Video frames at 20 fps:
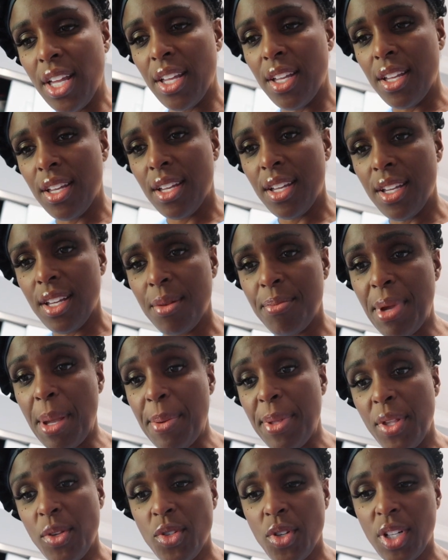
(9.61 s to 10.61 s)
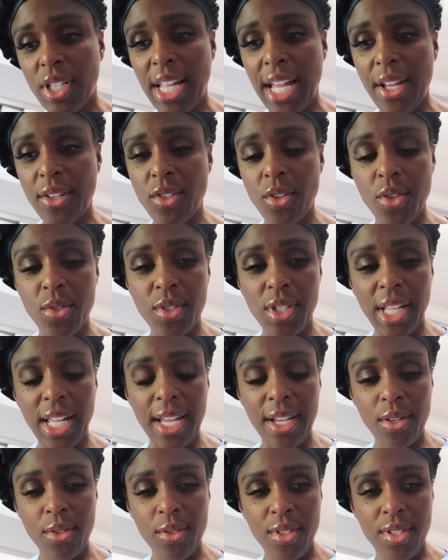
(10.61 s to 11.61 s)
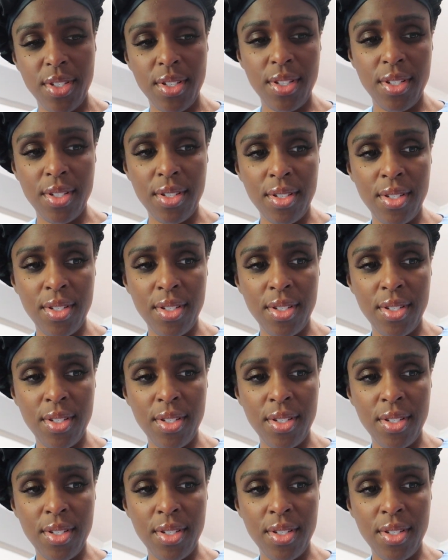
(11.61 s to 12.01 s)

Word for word: Uh, maybe those are clouds. Are those clouds?